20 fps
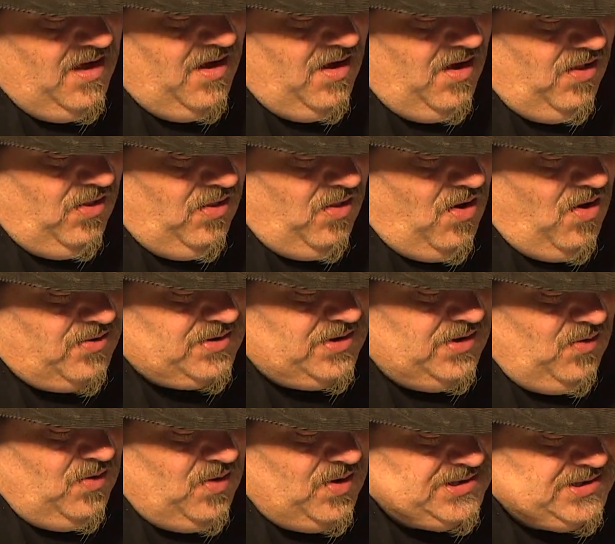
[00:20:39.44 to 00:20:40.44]
Along the
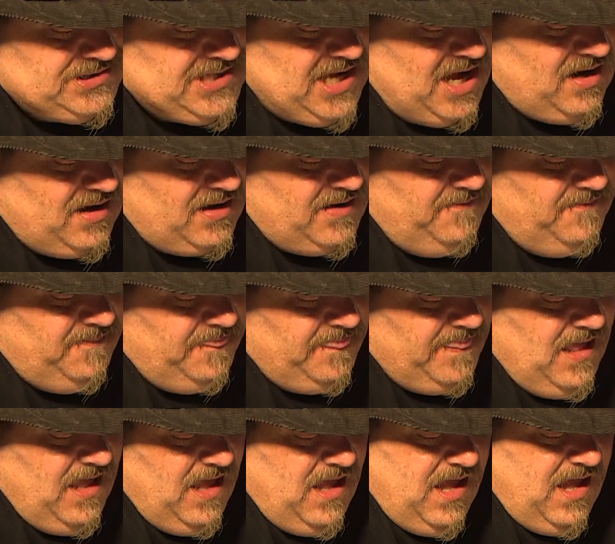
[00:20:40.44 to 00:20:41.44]
Loyalsock.
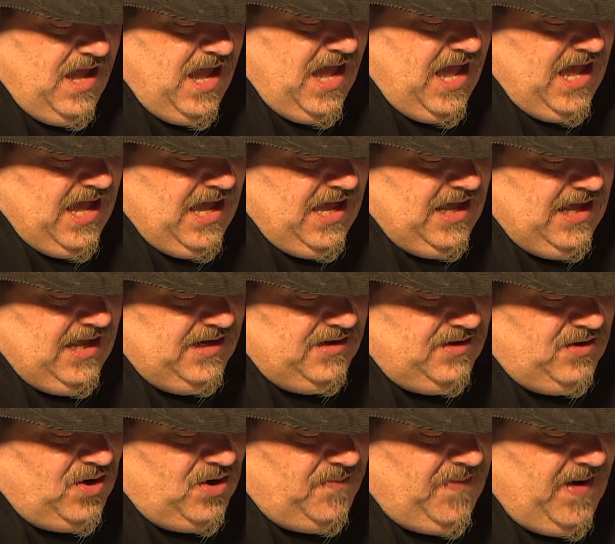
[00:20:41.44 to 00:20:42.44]

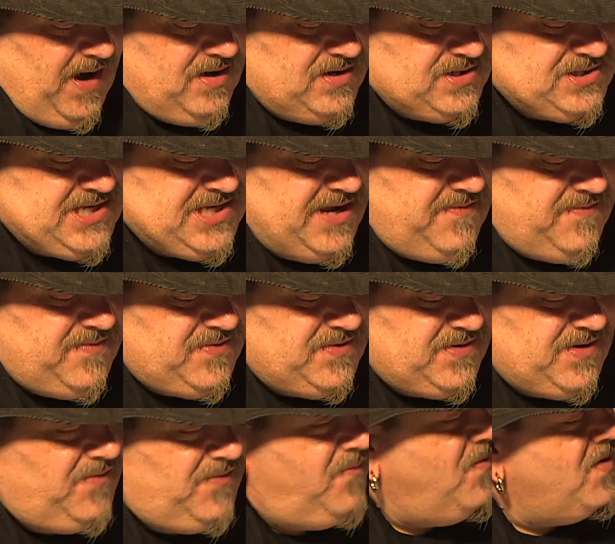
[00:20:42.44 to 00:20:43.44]
And her father's
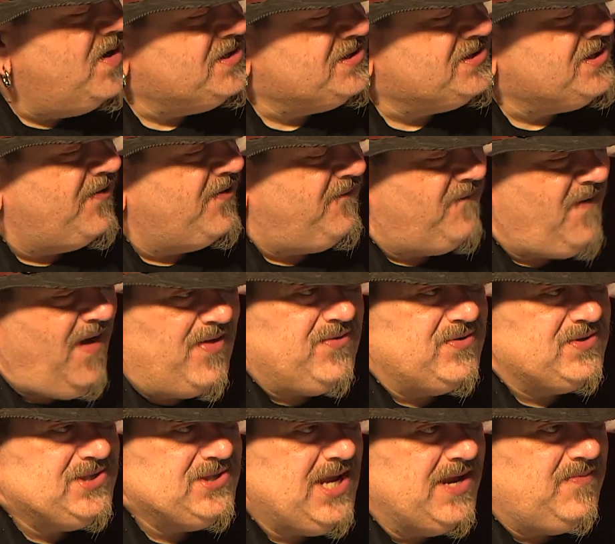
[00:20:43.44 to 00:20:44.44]
name
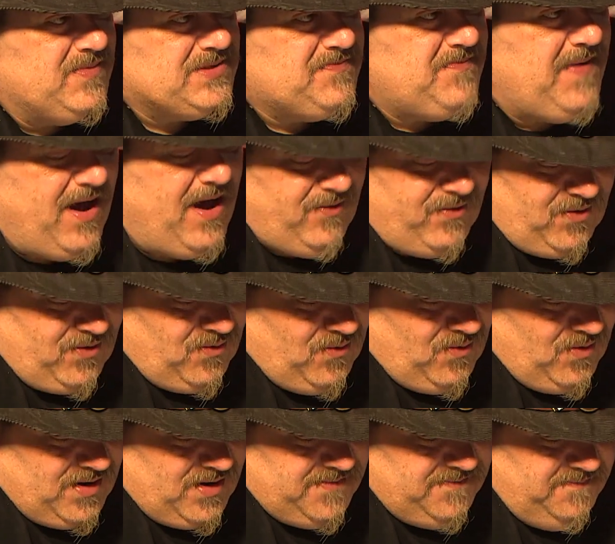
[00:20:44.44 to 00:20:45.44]
was
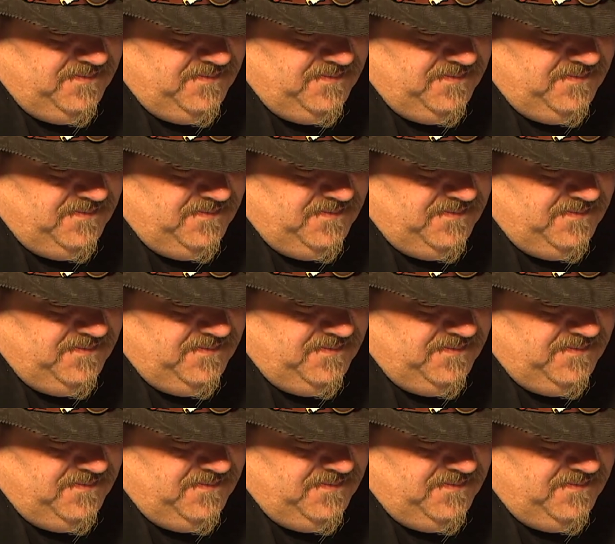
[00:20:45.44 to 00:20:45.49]
Powderhorn.